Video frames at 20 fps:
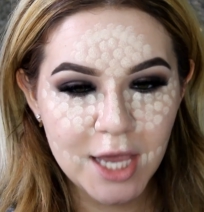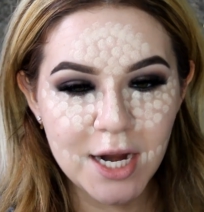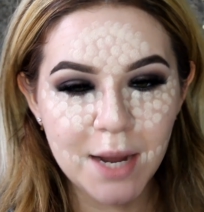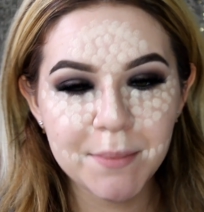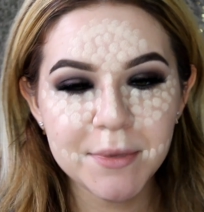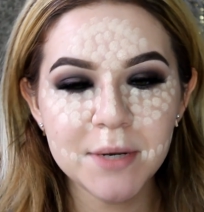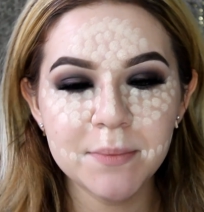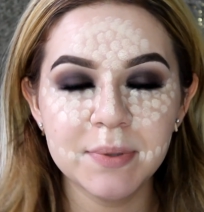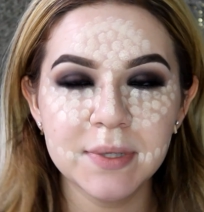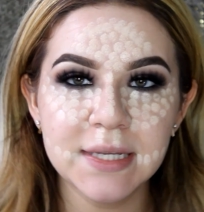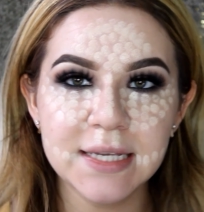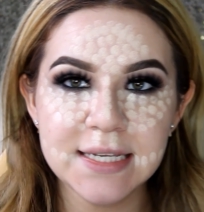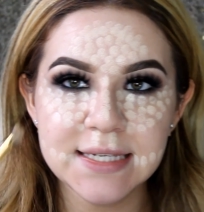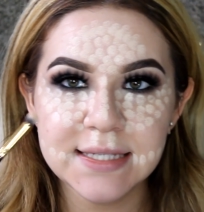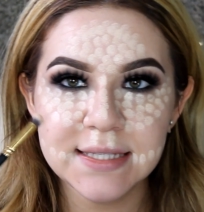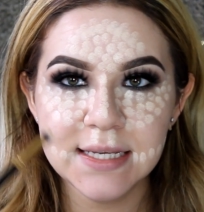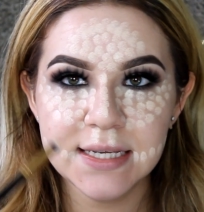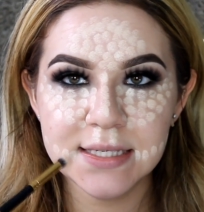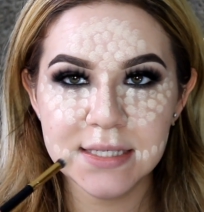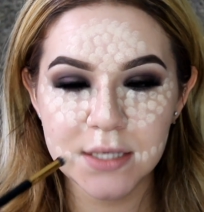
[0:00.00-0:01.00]
and I'm gonna
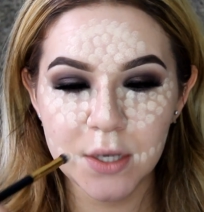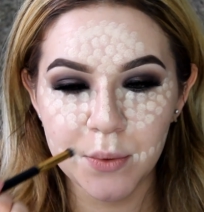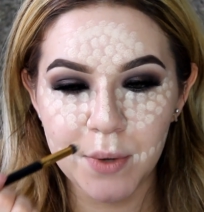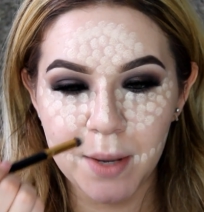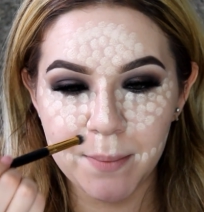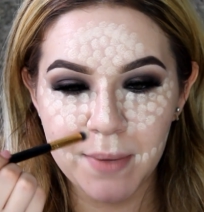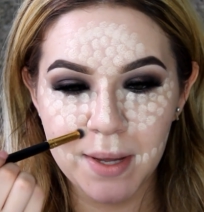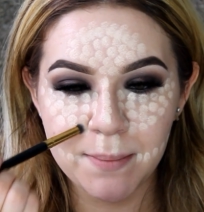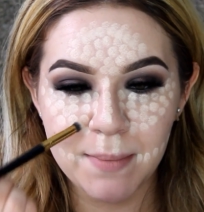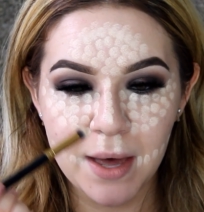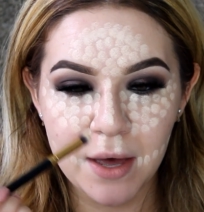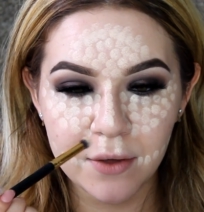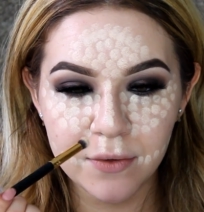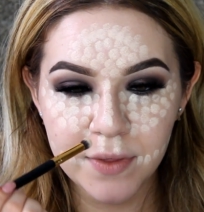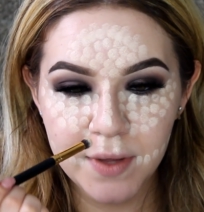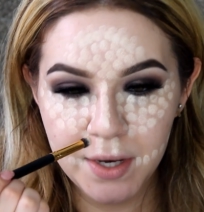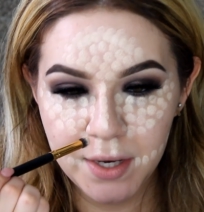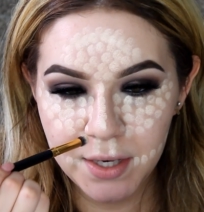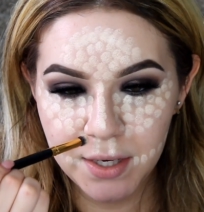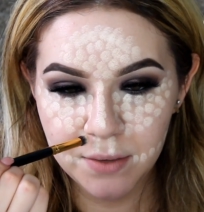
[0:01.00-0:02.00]
place this around my
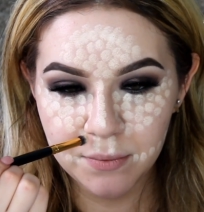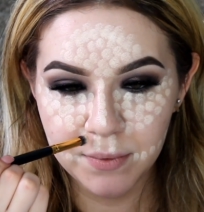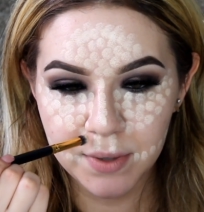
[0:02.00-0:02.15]
mouth area